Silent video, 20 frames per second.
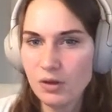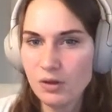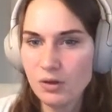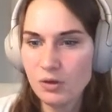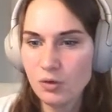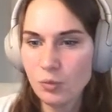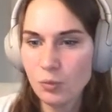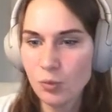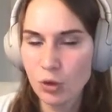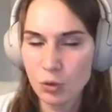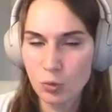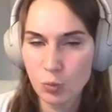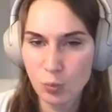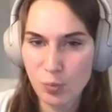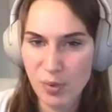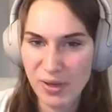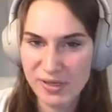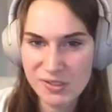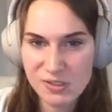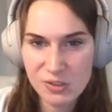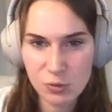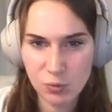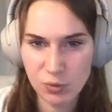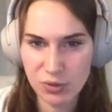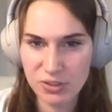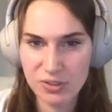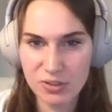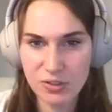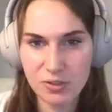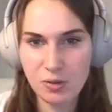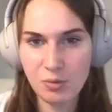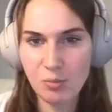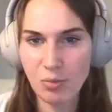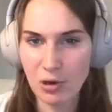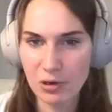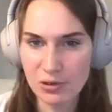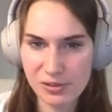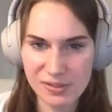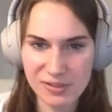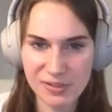work best with
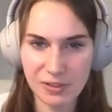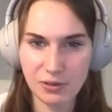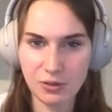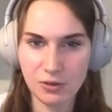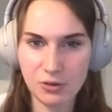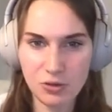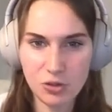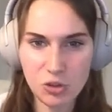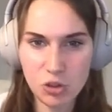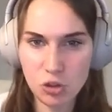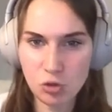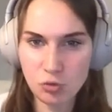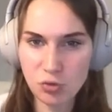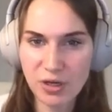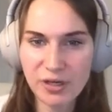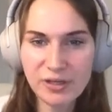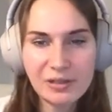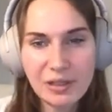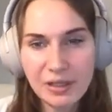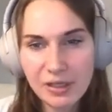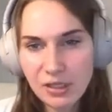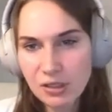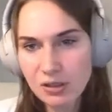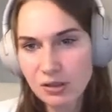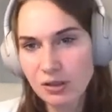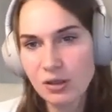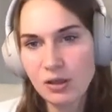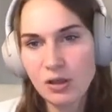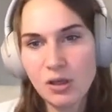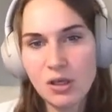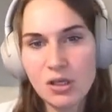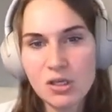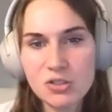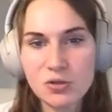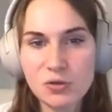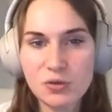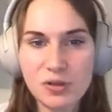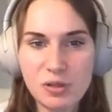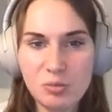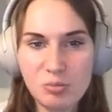models that are unit-like. So
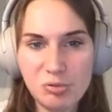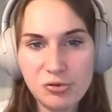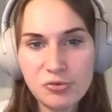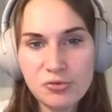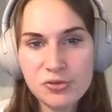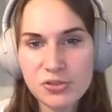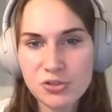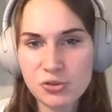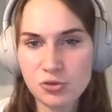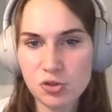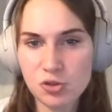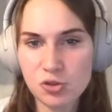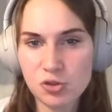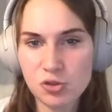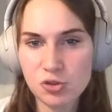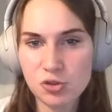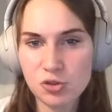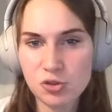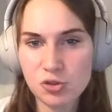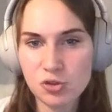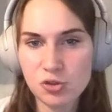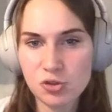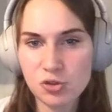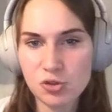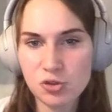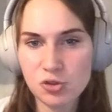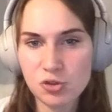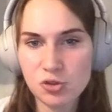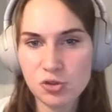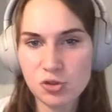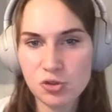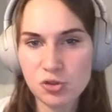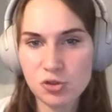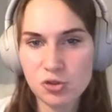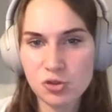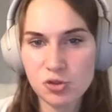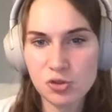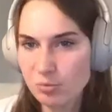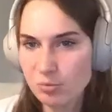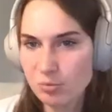they prune the search to take only
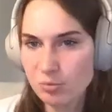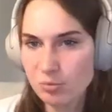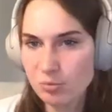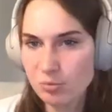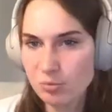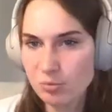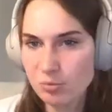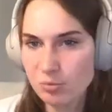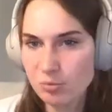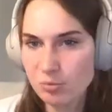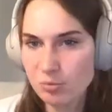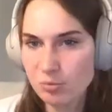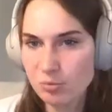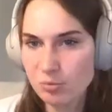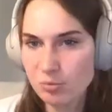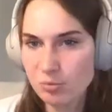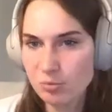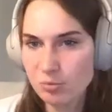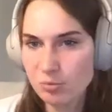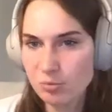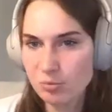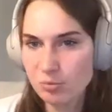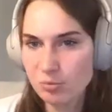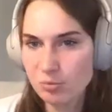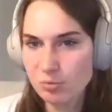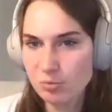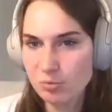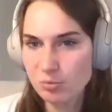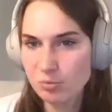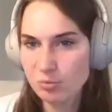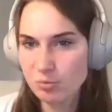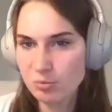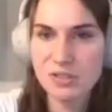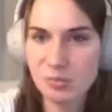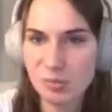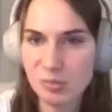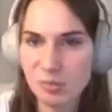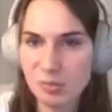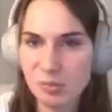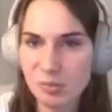components that are
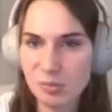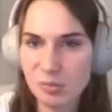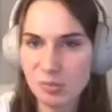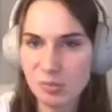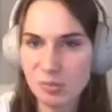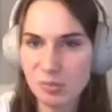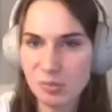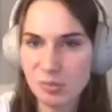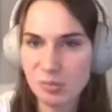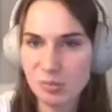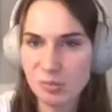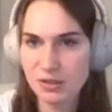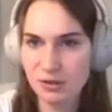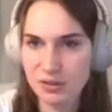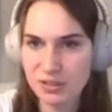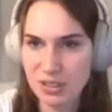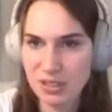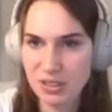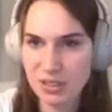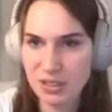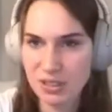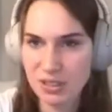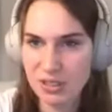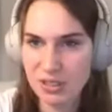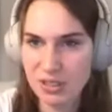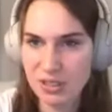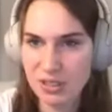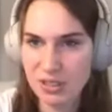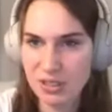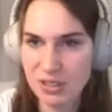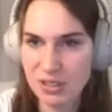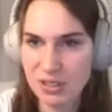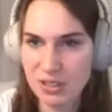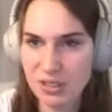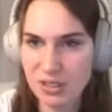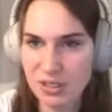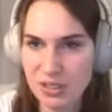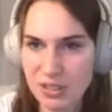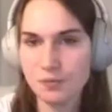similar to this type of architecture.